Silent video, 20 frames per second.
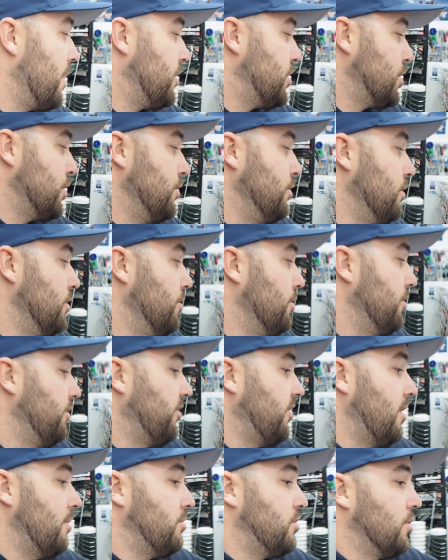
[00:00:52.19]
two lures
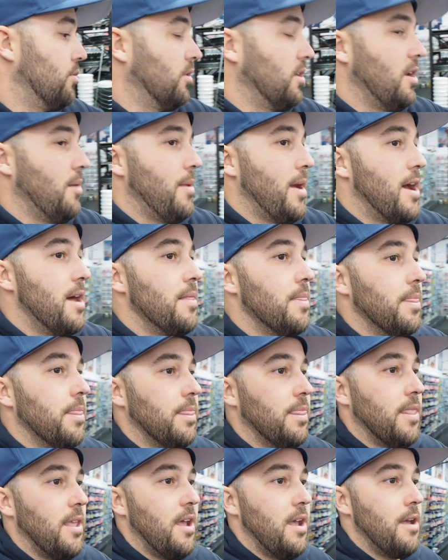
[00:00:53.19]
that I'm talking about,
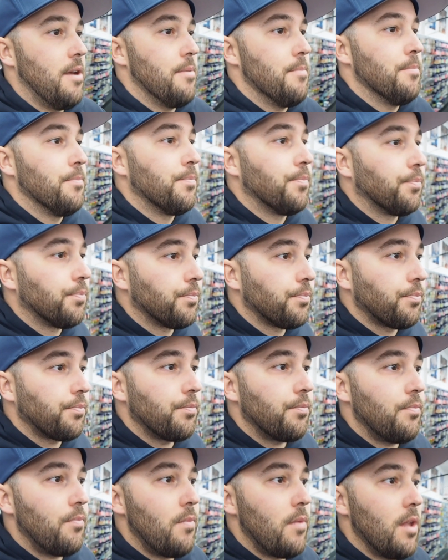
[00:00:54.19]
they're
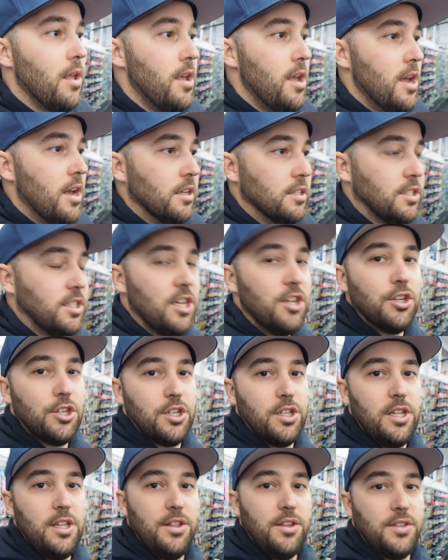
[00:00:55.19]

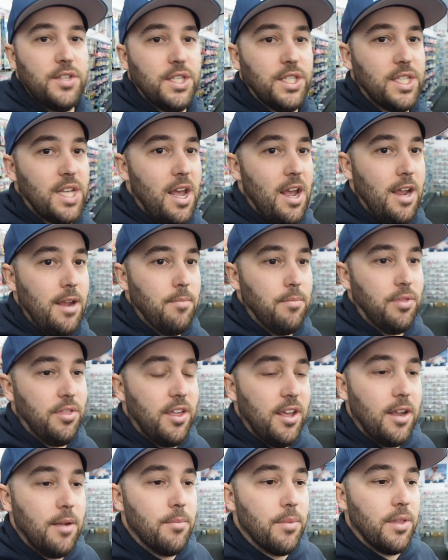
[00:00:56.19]
essentially the same
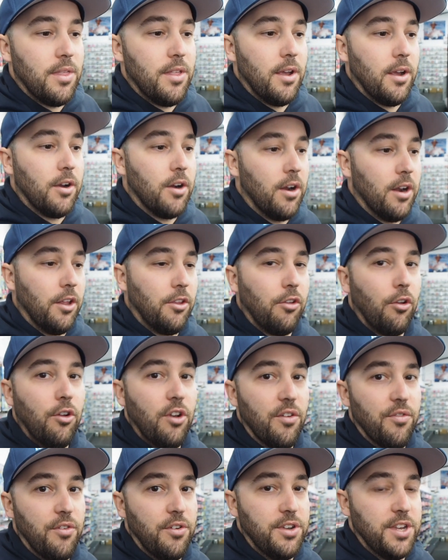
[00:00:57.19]
thing, but they're kind of two
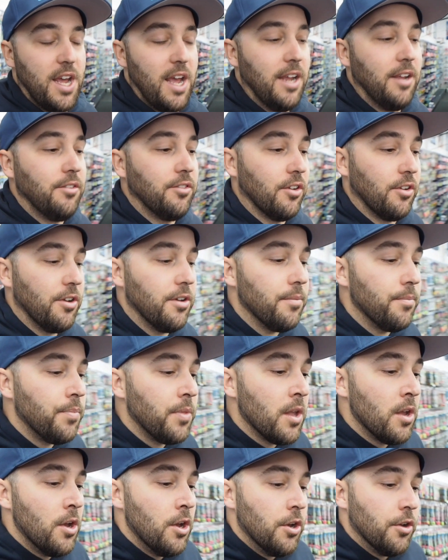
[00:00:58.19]
different takes on it.
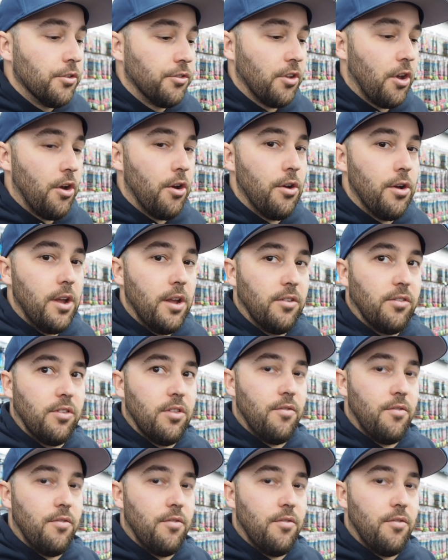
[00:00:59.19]
So it's the